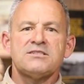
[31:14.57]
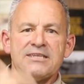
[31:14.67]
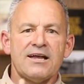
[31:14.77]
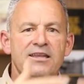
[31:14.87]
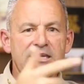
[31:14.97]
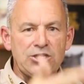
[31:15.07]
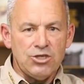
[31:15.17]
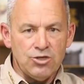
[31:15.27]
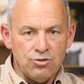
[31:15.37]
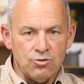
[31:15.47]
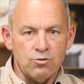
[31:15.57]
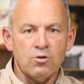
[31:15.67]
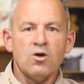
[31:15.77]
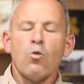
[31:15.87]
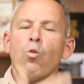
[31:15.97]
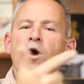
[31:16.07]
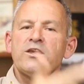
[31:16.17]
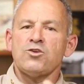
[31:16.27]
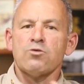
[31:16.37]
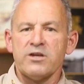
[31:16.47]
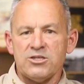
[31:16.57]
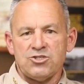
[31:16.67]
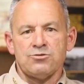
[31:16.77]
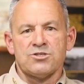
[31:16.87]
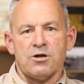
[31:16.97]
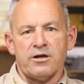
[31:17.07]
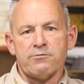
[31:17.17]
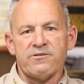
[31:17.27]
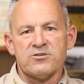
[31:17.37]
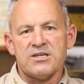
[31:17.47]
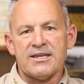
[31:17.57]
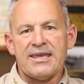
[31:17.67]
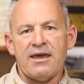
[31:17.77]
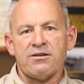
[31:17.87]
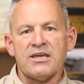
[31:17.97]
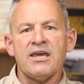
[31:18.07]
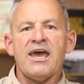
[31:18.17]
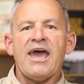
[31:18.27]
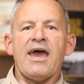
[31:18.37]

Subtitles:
telling you what your issues are in Riverside County